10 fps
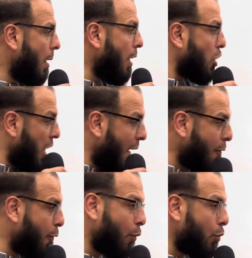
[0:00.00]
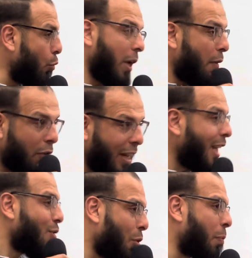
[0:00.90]
is enough to either
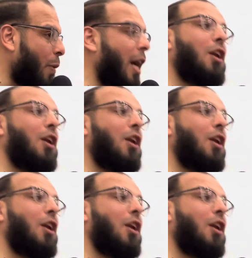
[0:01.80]
eat or pray,